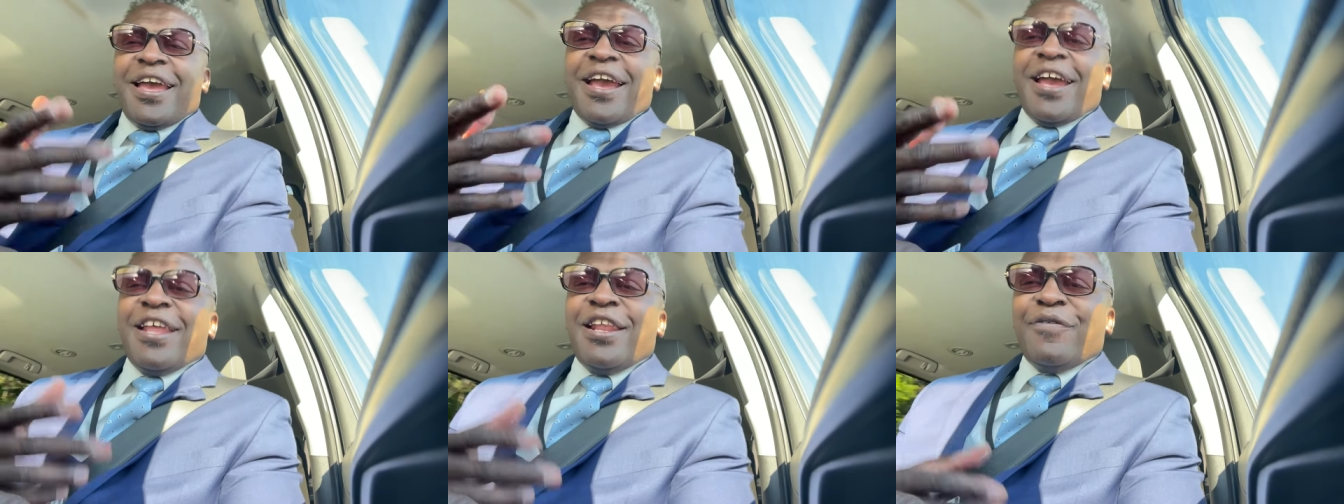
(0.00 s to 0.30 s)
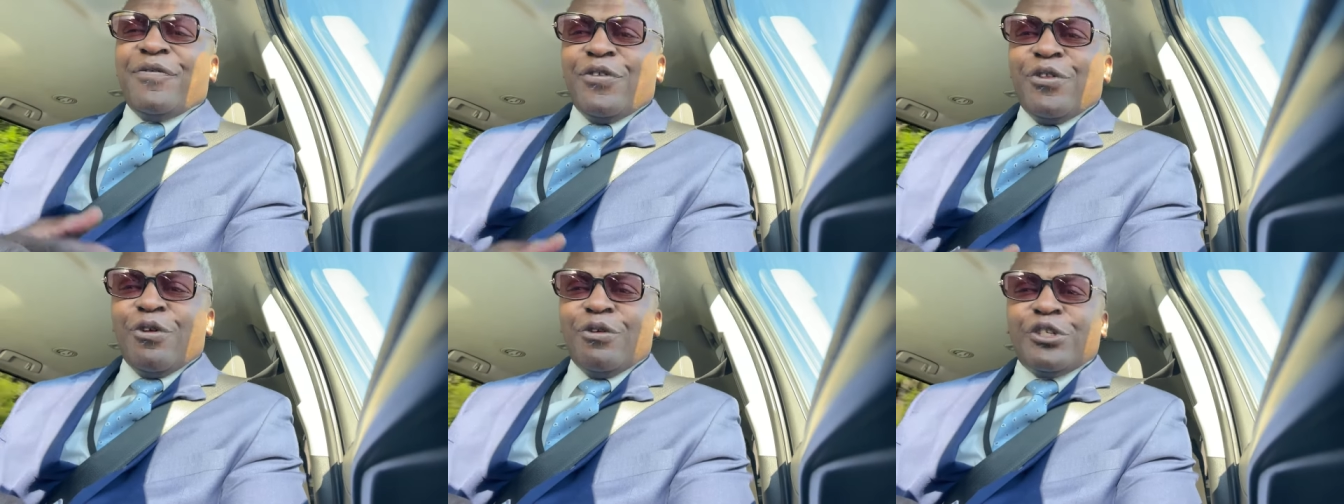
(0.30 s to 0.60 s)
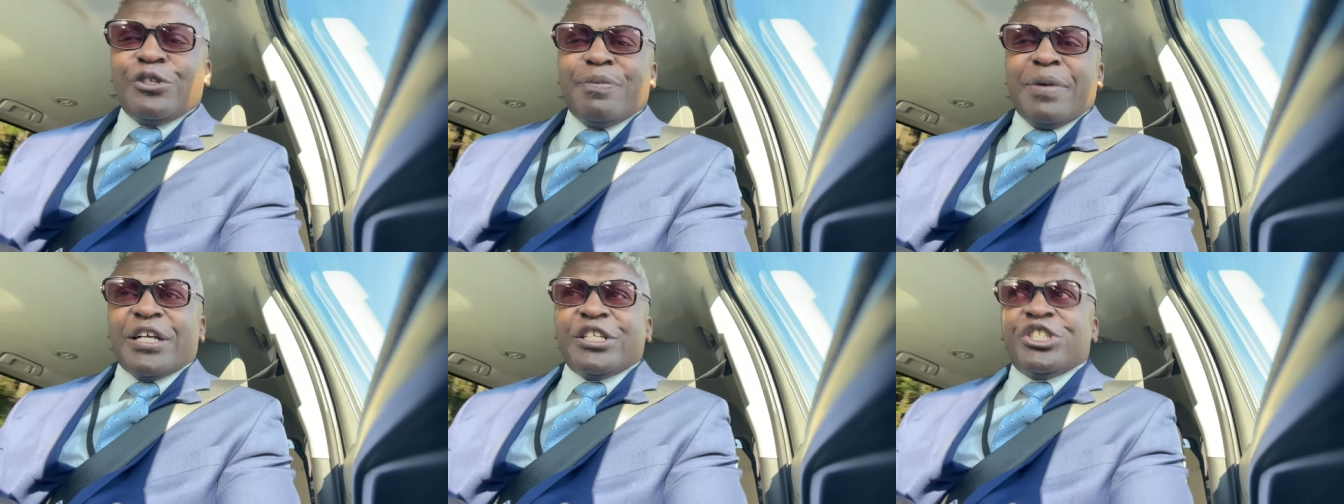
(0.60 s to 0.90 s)
And if you're new
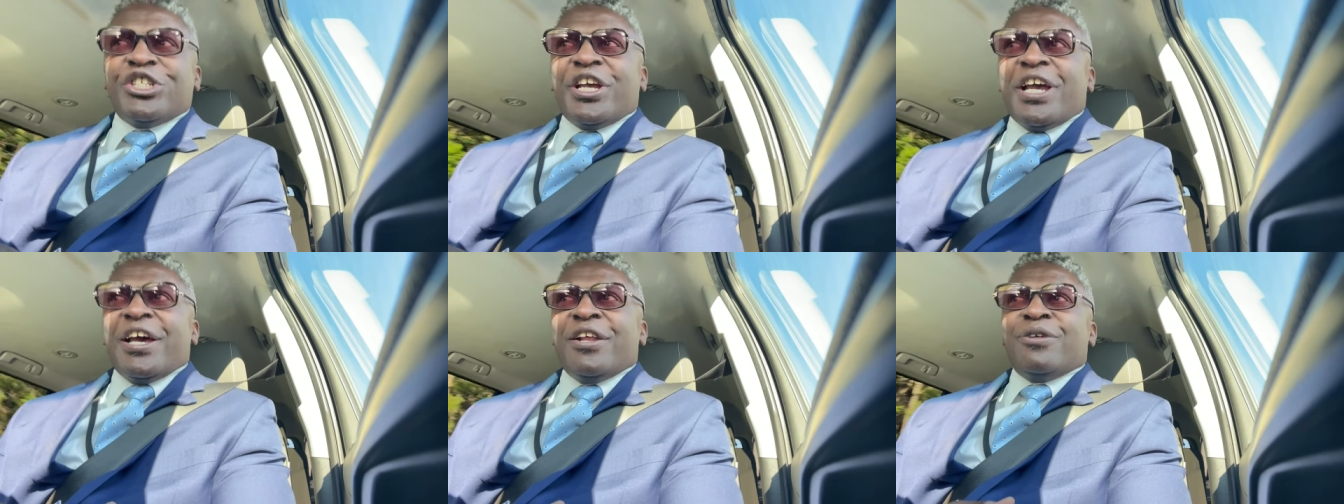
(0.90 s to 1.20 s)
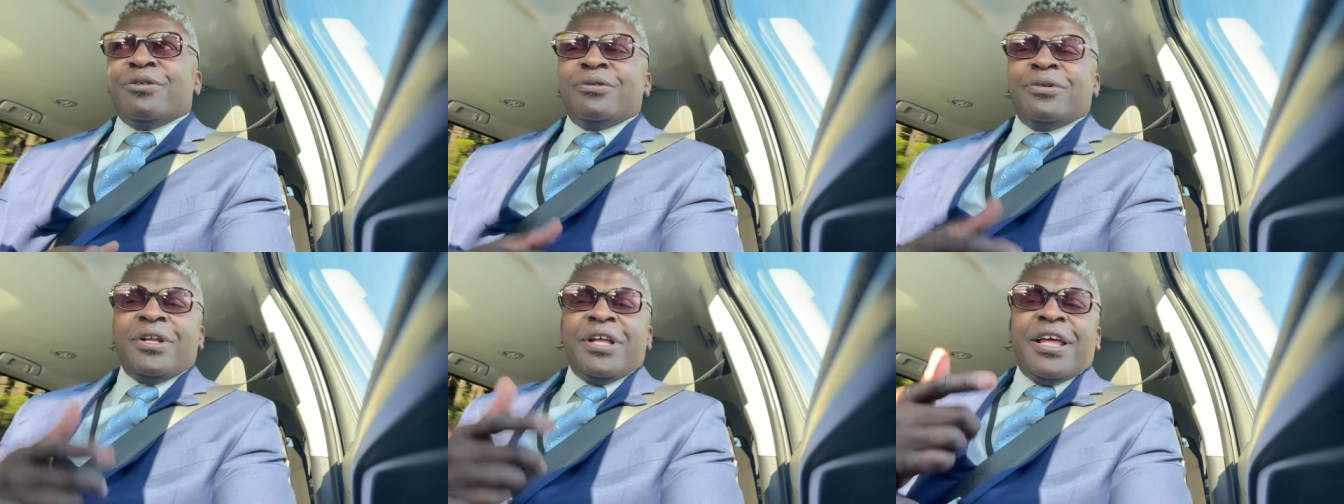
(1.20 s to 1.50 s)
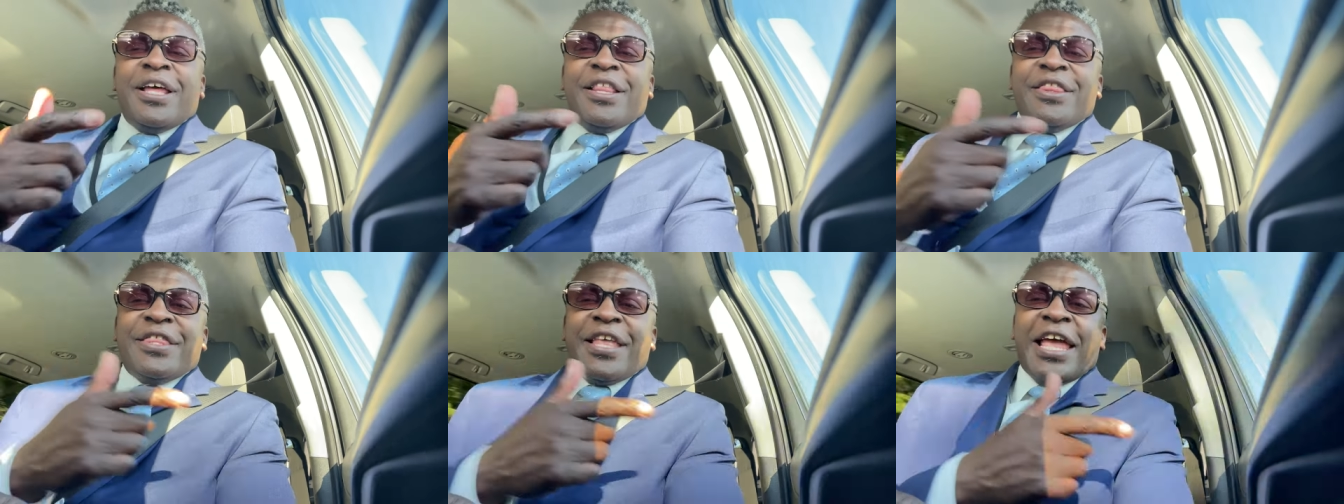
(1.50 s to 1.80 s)
to my channel,
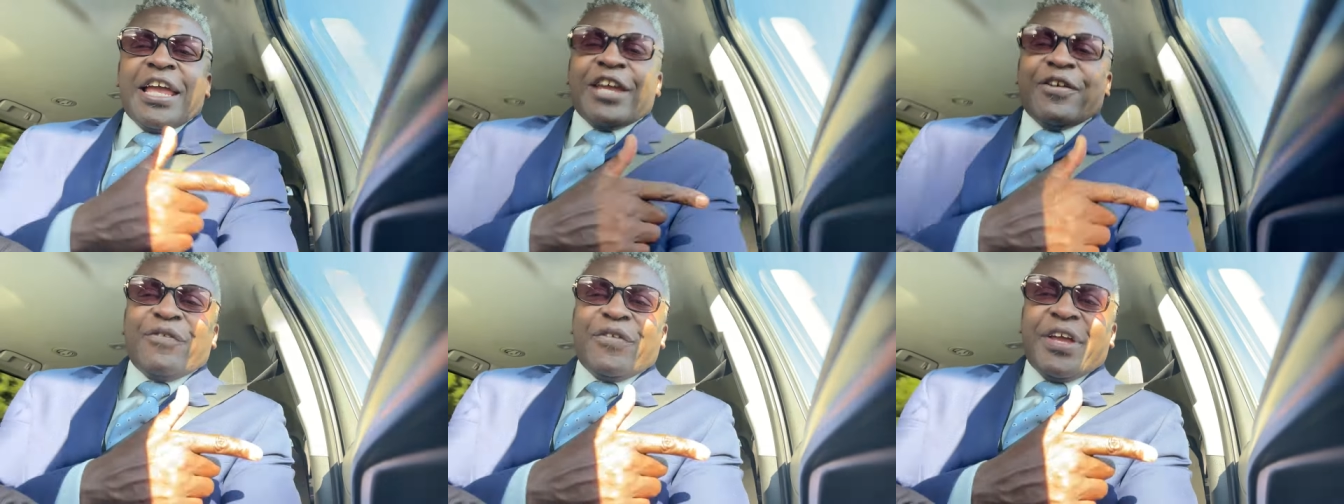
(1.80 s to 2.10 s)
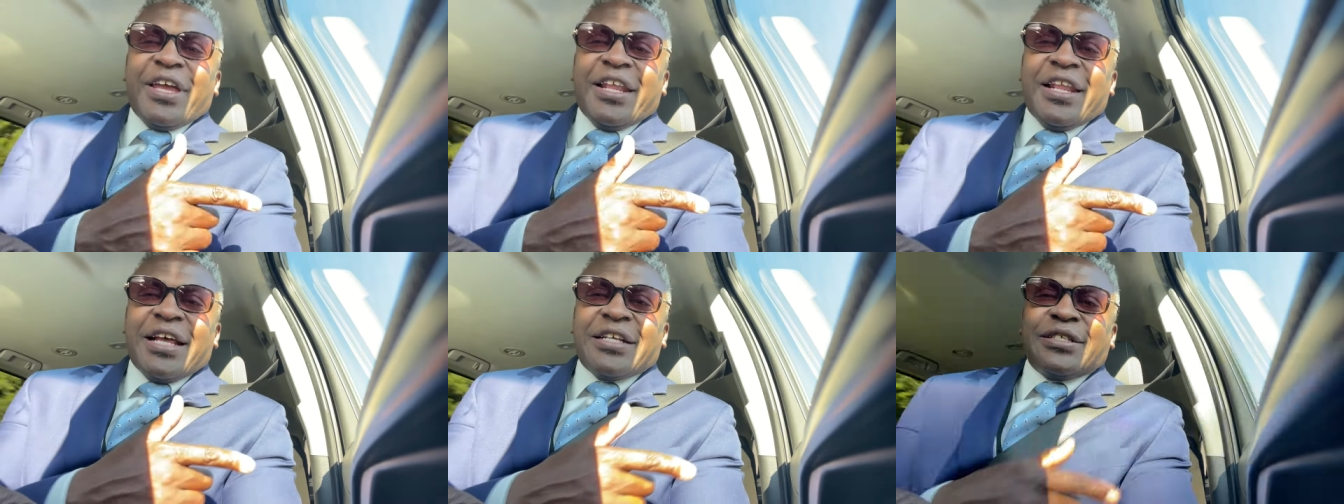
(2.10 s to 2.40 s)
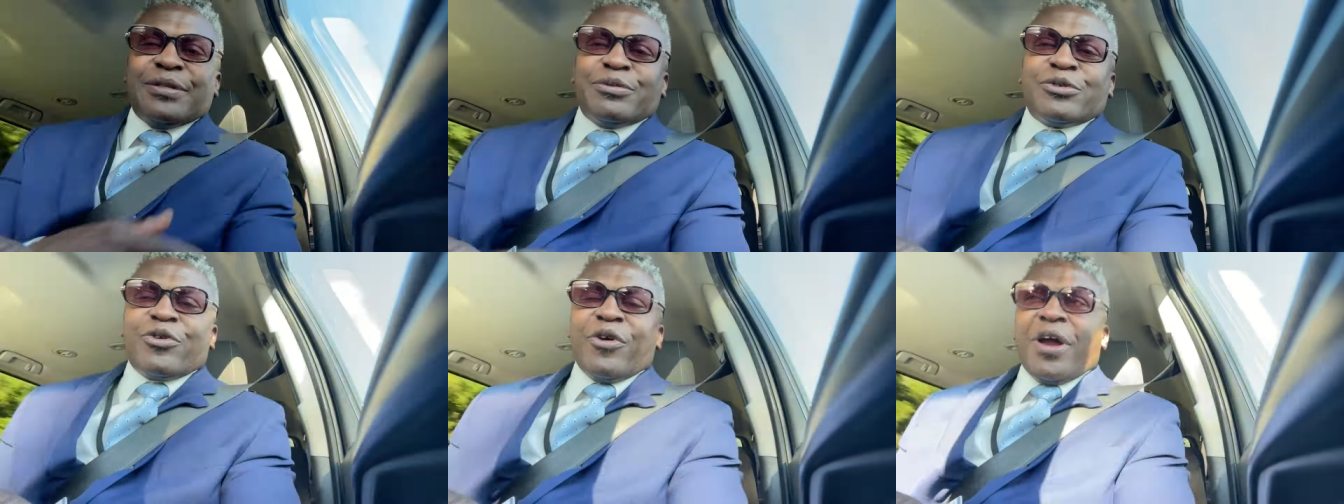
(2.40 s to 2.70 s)
thank you for hitting that
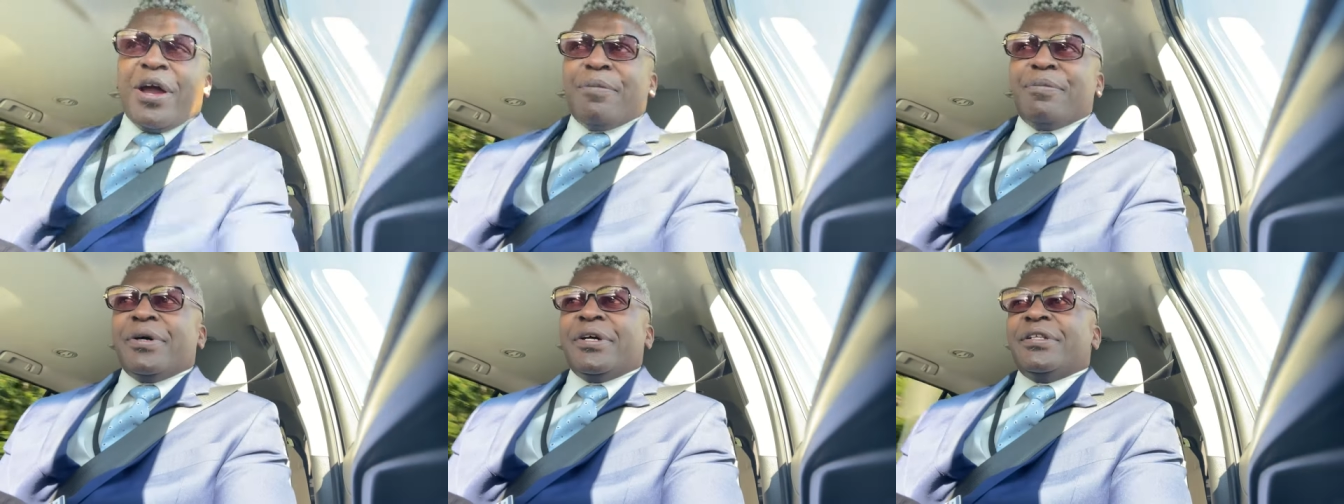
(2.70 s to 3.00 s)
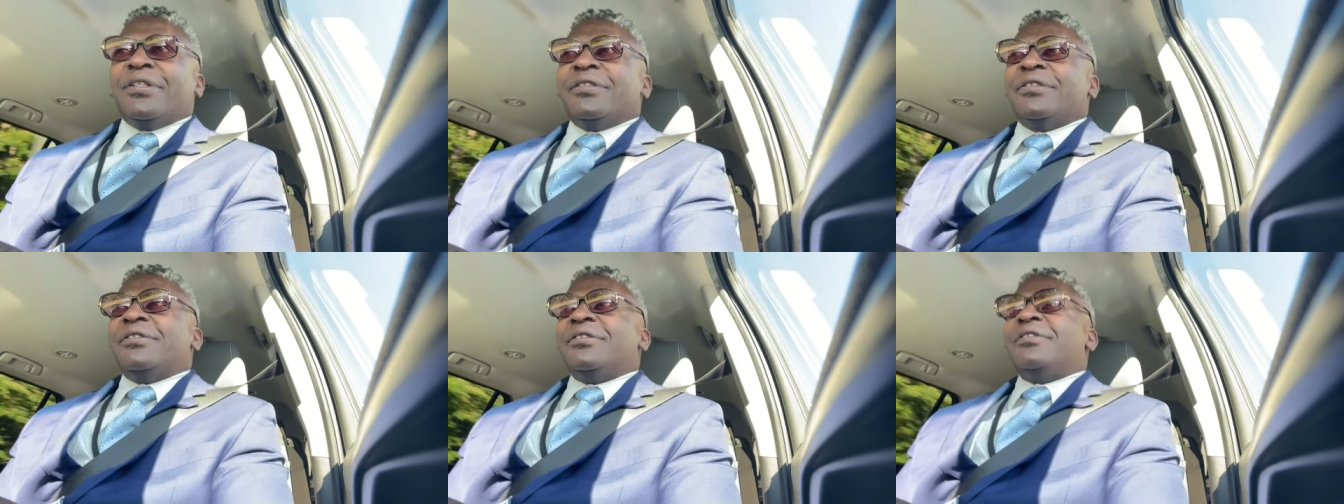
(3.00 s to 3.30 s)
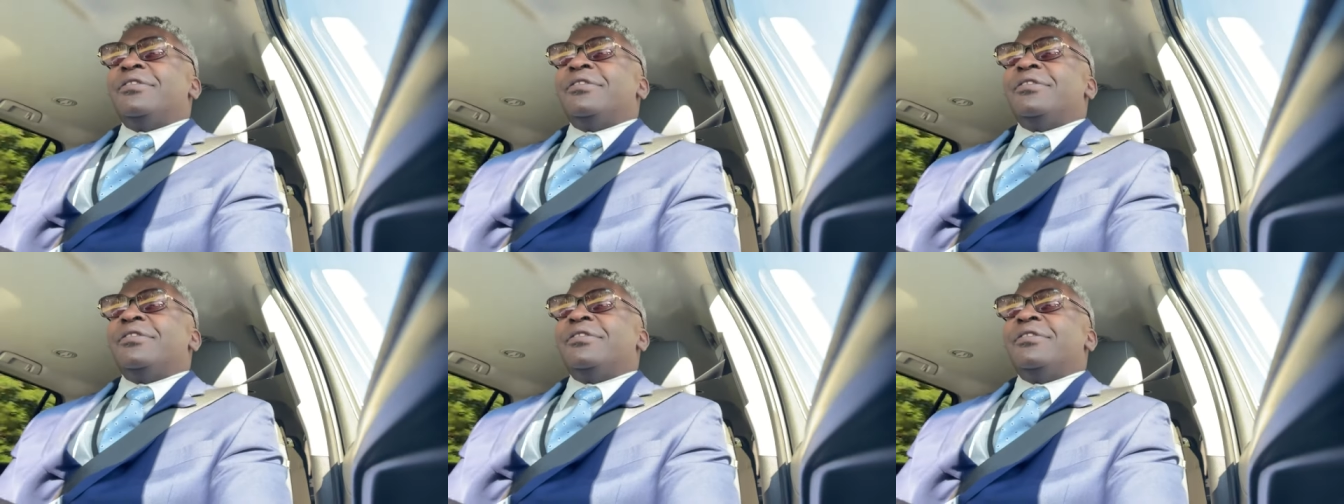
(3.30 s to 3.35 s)
subscribe button.